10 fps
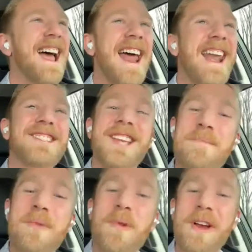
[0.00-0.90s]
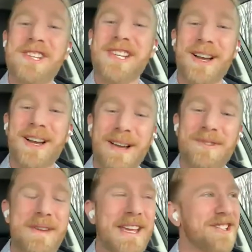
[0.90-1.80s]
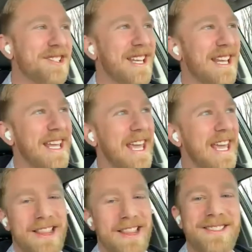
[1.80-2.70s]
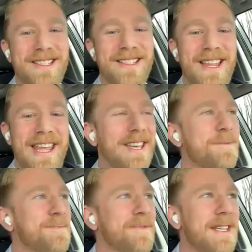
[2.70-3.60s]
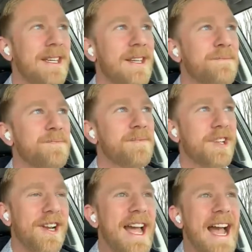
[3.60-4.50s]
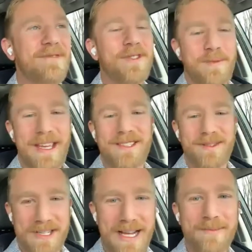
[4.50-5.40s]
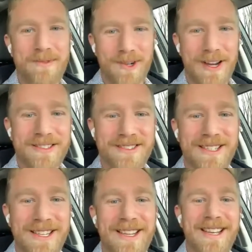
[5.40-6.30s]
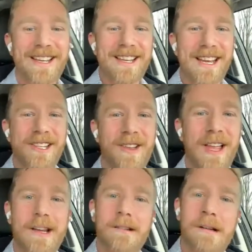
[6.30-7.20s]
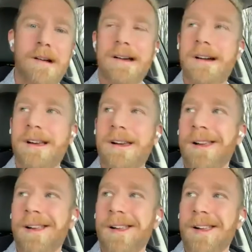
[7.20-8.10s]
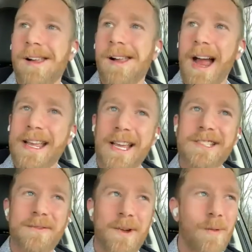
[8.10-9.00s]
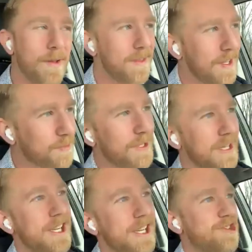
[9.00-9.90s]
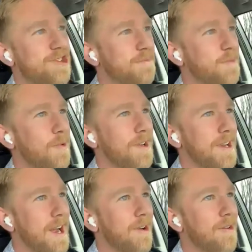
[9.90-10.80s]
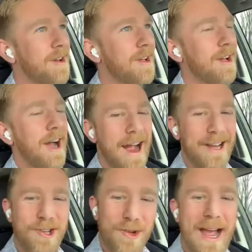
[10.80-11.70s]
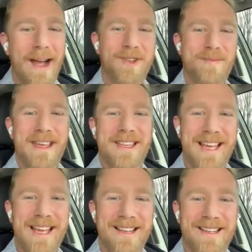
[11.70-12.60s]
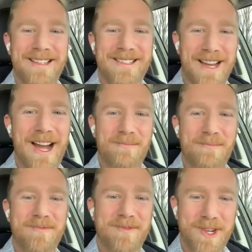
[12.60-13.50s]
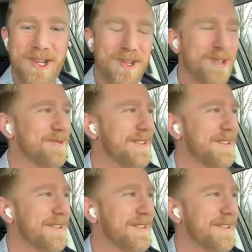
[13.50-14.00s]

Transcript: And at some point she comes up to me and she's like, hey, listen, like, you're going to have to make some time for us. And you're like, huh, I guess if I want this relationship to work out, I do have to make that time for you.